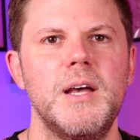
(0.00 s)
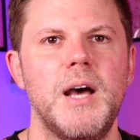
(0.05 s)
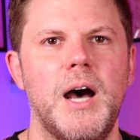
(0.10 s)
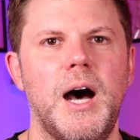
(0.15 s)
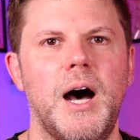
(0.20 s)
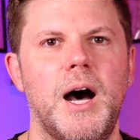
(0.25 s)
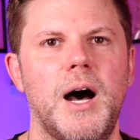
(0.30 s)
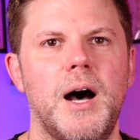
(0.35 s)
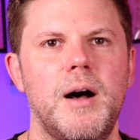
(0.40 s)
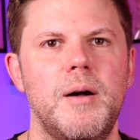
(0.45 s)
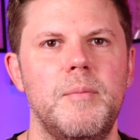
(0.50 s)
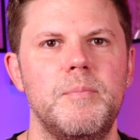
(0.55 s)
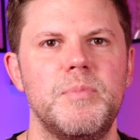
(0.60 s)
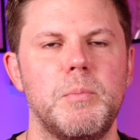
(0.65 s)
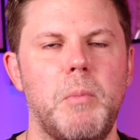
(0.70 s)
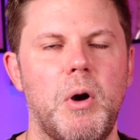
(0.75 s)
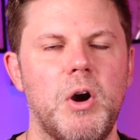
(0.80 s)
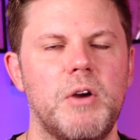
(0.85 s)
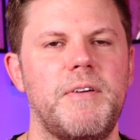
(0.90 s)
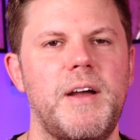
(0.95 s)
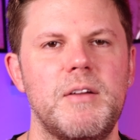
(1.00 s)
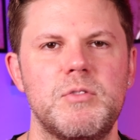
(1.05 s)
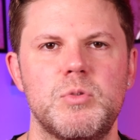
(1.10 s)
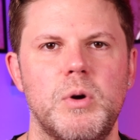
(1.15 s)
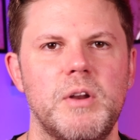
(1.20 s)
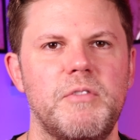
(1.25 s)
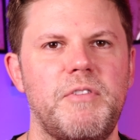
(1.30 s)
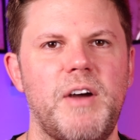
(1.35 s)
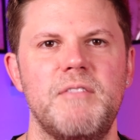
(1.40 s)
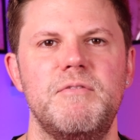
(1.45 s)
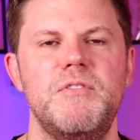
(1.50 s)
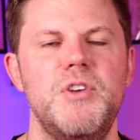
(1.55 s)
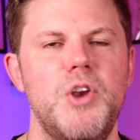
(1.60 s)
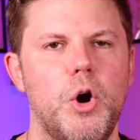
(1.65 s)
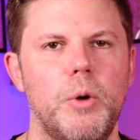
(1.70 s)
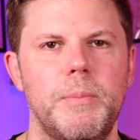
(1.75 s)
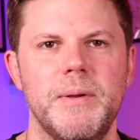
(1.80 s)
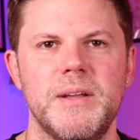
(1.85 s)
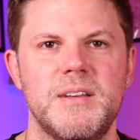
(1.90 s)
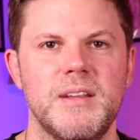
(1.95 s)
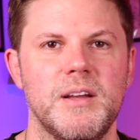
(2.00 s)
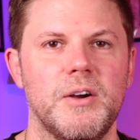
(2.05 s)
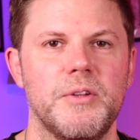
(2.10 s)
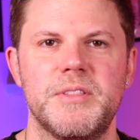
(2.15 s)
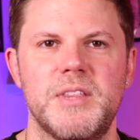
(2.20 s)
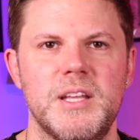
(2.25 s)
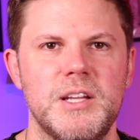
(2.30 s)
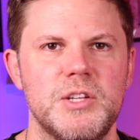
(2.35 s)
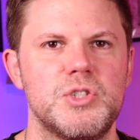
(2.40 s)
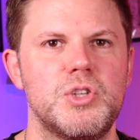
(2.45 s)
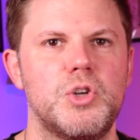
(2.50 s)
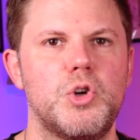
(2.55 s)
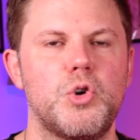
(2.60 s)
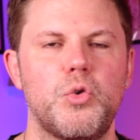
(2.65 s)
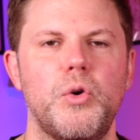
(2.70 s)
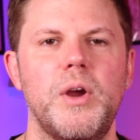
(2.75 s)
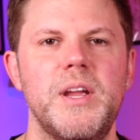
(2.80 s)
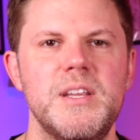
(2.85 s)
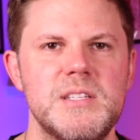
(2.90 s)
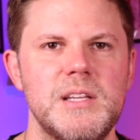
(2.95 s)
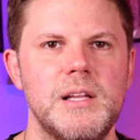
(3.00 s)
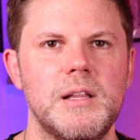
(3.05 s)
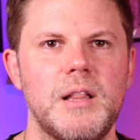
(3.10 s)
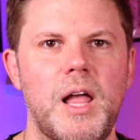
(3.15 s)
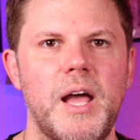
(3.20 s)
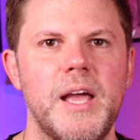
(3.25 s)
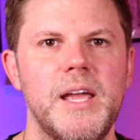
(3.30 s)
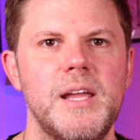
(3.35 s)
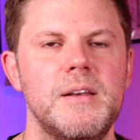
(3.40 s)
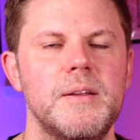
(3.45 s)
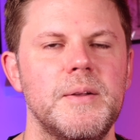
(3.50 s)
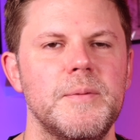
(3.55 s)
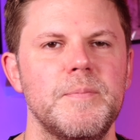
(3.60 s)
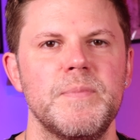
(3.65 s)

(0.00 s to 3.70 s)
The Mark V 25, no big deal. The thing is crazy light.